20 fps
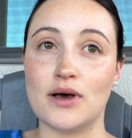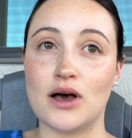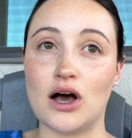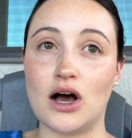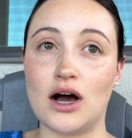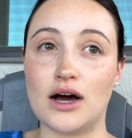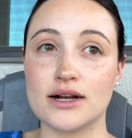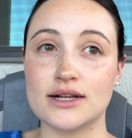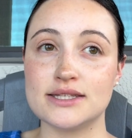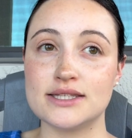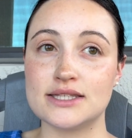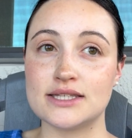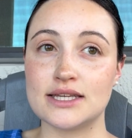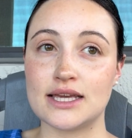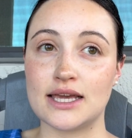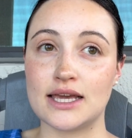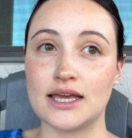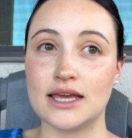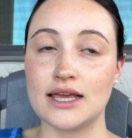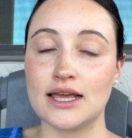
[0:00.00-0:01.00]

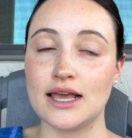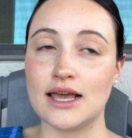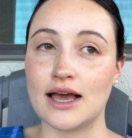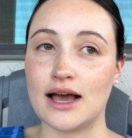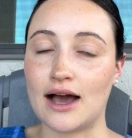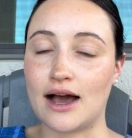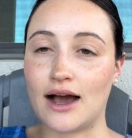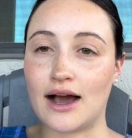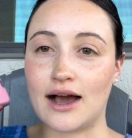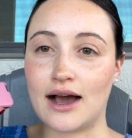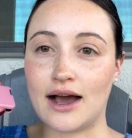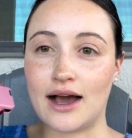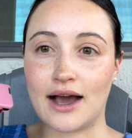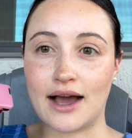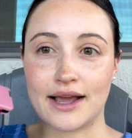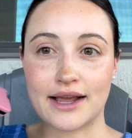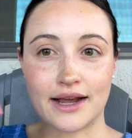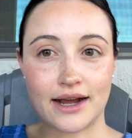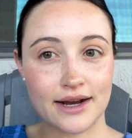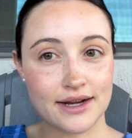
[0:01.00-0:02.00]
honestly, I
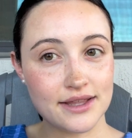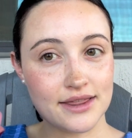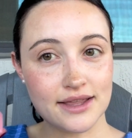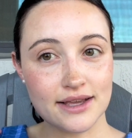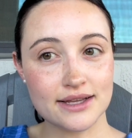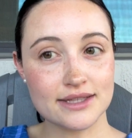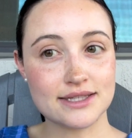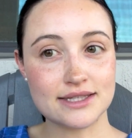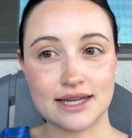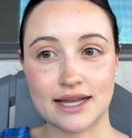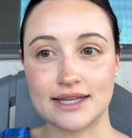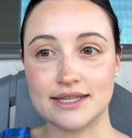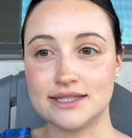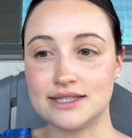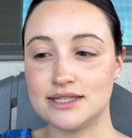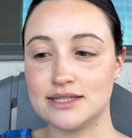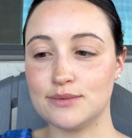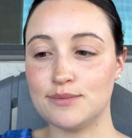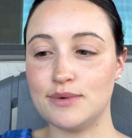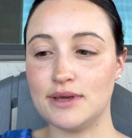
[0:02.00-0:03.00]
kind of think it's nice
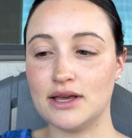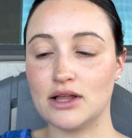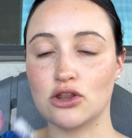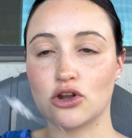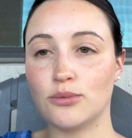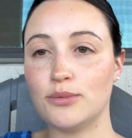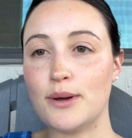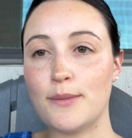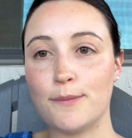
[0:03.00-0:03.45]
to be a little bit